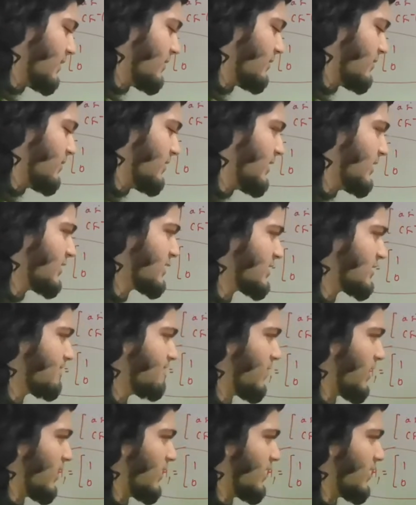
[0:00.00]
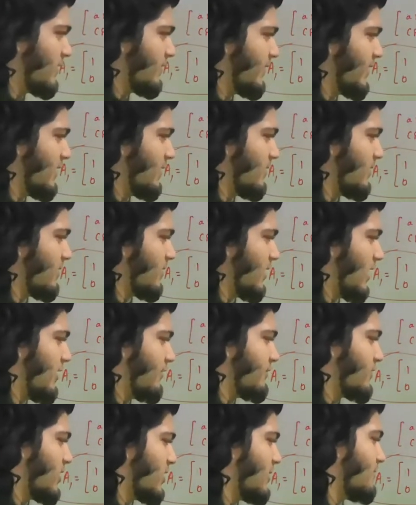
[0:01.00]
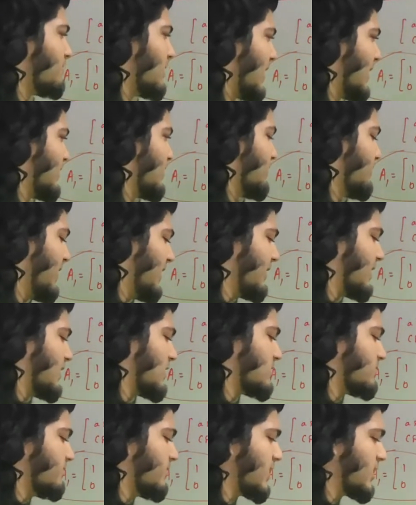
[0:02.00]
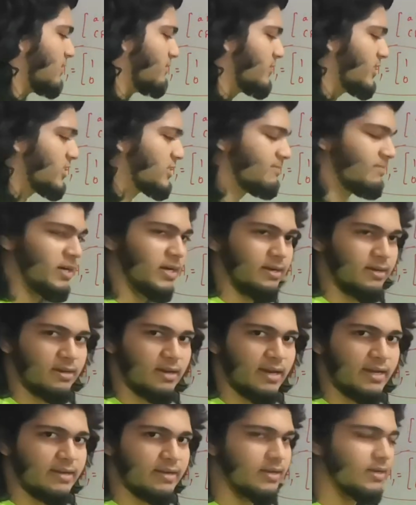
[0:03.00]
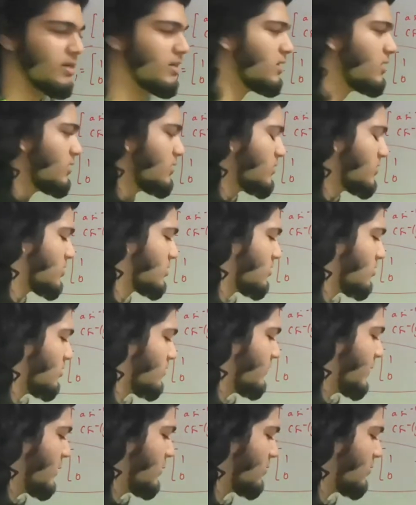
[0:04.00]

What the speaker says: this part will, after applying the matrix, become this part, right? So we